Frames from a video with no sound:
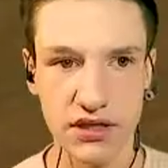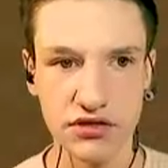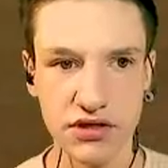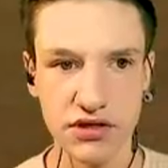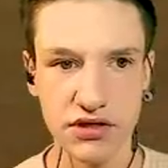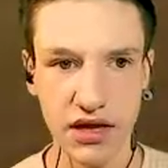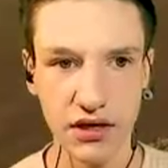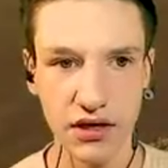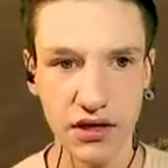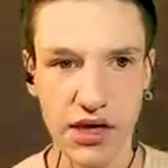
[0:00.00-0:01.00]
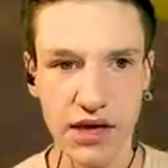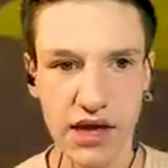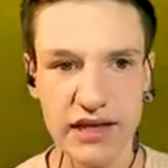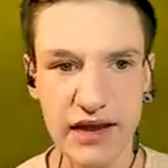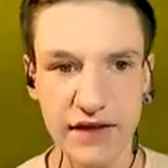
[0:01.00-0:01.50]
you see that? You can
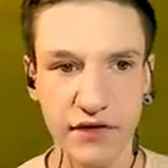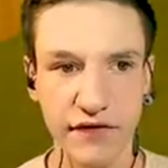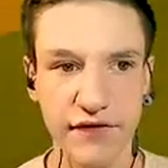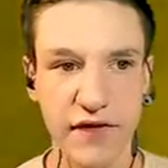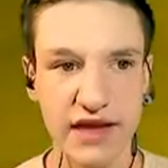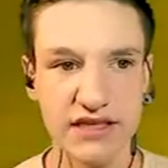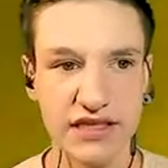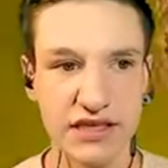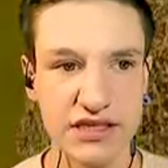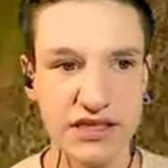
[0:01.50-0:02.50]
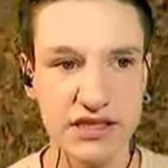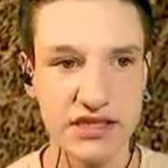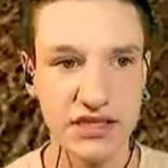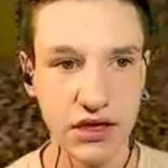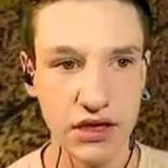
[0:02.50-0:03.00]
get different faces?
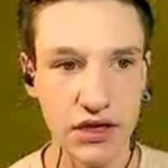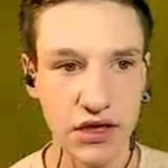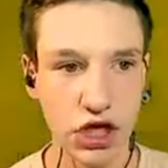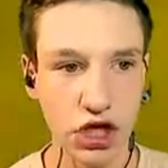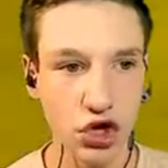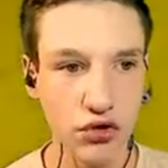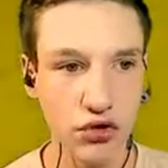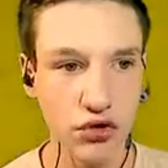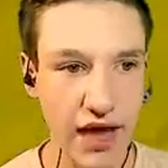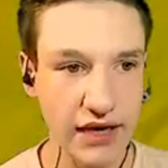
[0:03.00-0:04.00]
You can get